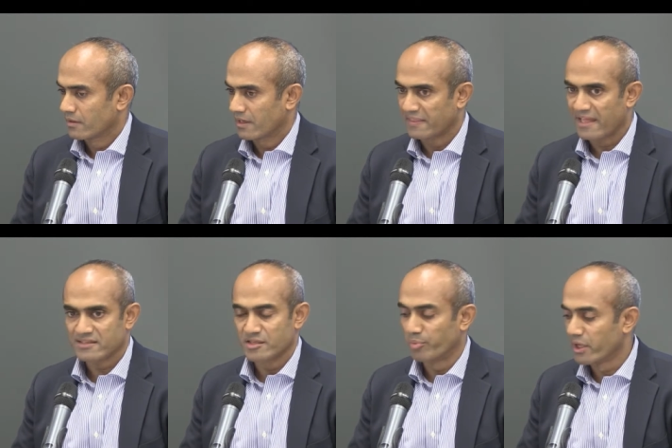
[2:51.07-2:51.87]
And
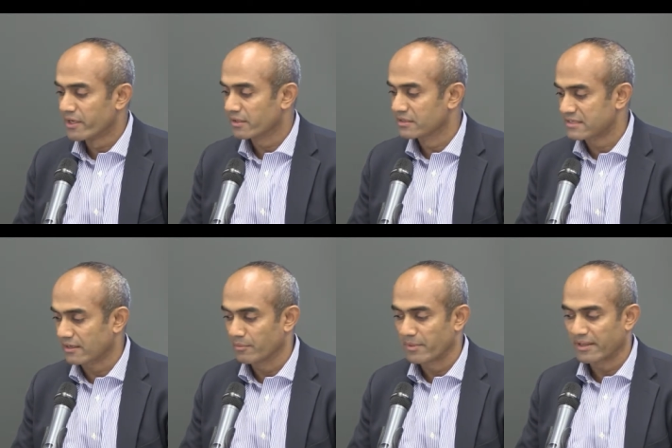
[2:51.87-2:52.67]
that's the political
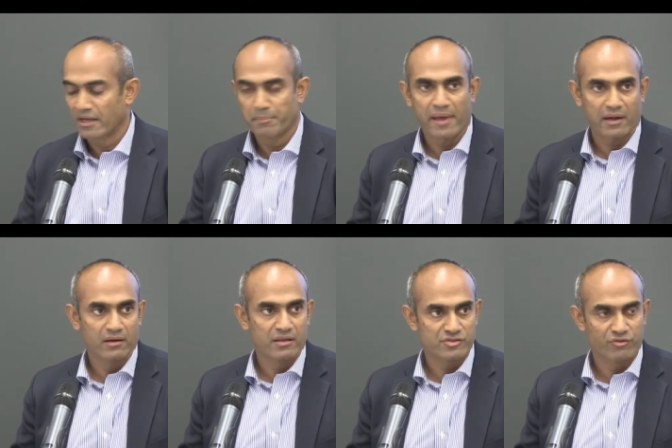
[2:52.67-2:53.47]
settlement that
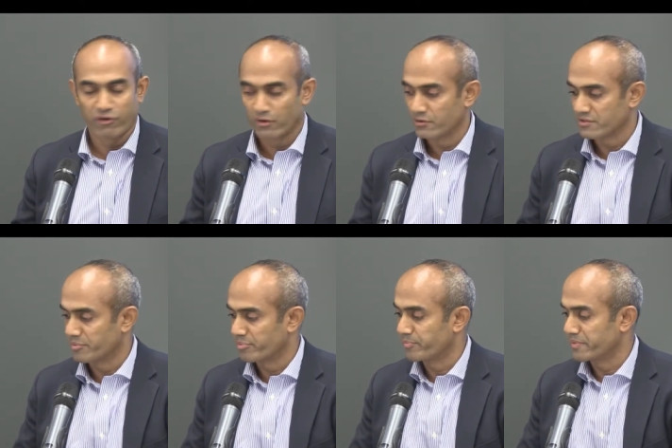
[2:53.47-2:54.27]
parallels or follows the
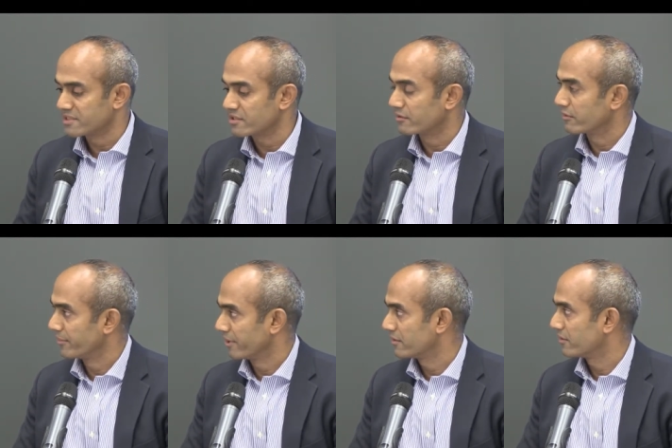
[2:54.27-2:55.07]
peace
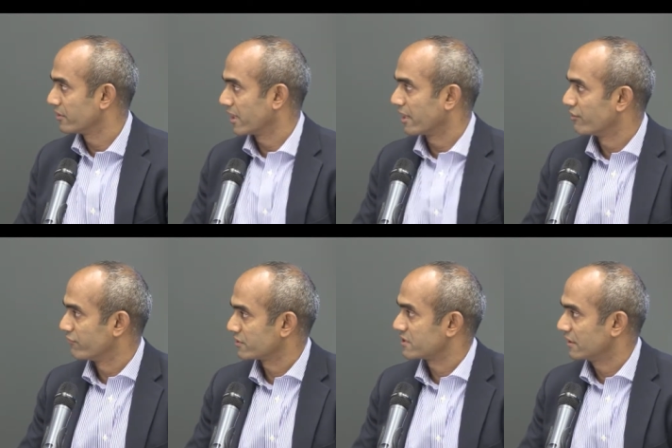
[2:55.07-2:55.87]
agreement or the end of
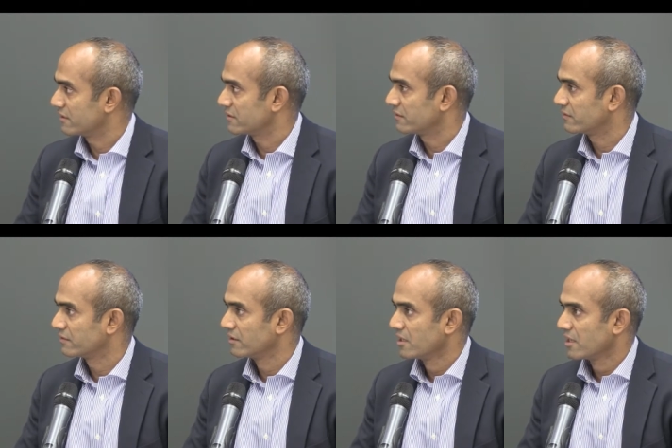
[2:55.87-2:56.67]
hostilities.
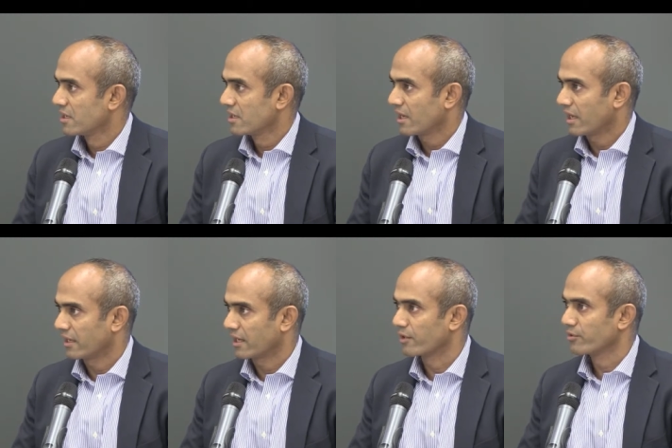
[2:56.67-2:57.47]

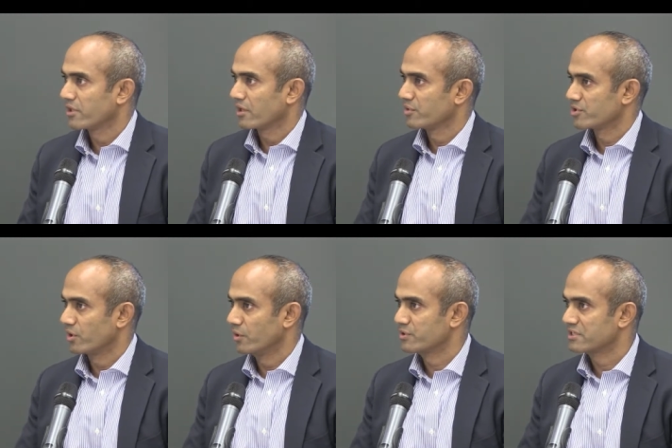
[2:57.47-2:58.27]
And I don't think we
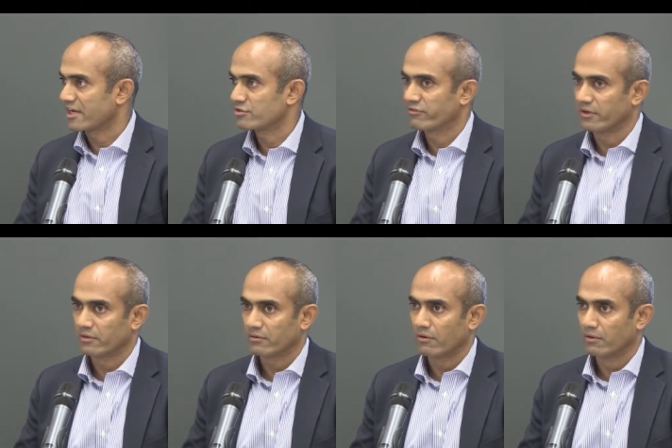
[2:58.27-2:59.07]
should lose sight of
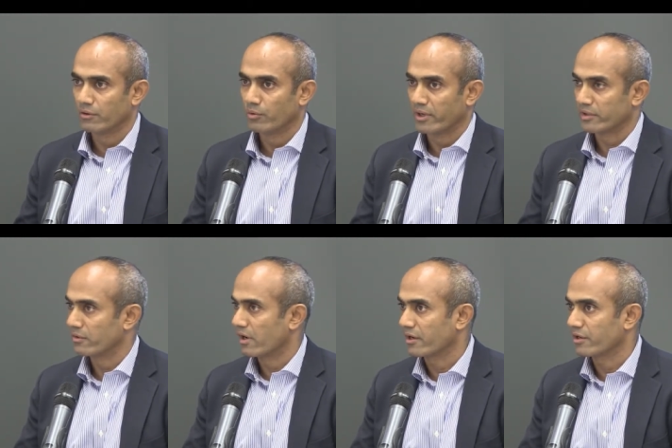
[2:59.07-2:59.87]
it, although one
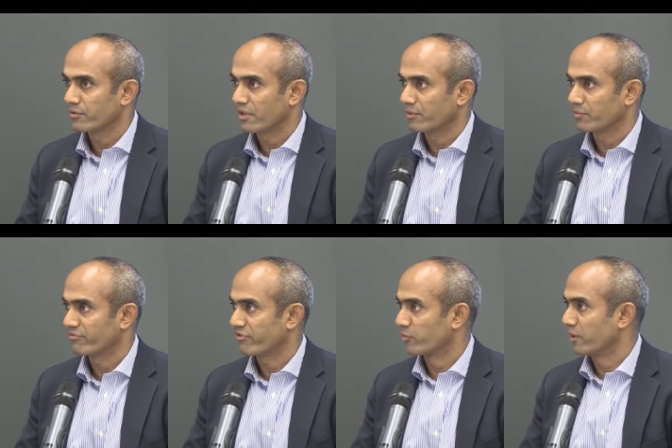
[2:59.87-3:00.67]
could argue that we
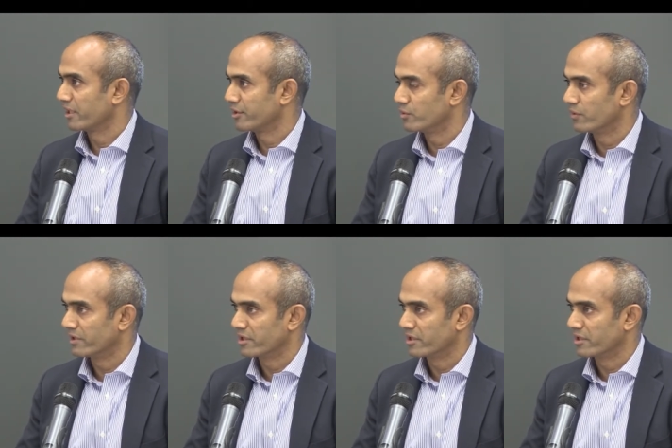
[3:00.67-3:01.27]
frequently do in the